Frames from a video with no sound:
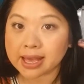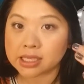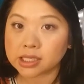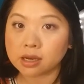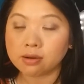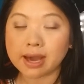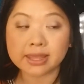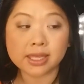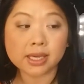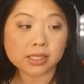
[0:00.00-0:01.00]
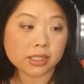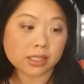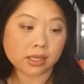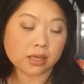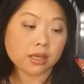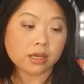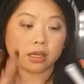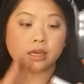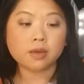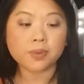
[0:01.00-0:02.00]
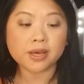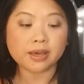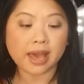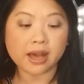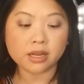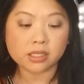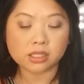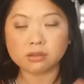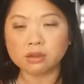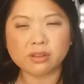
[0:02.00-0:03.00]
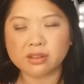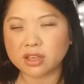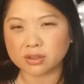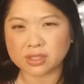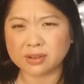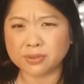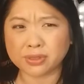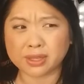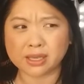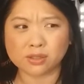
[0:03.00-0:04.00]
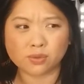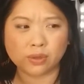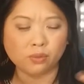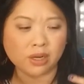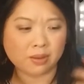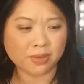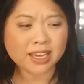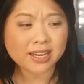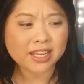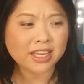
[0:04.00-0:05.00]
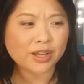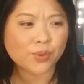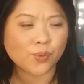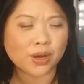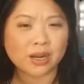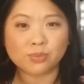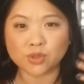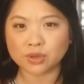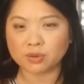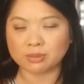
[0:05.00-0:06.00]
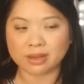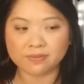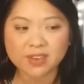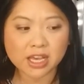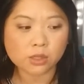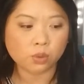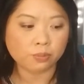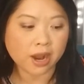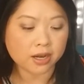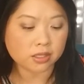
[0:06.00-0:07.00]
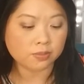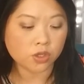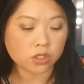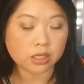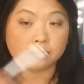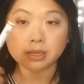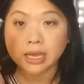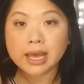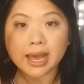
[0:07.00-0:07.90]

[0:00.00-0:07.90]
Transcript: And so I think it's it could be accounted to, you know, several things. What I'm eating, what I'm doing with my face, what products I'm using. But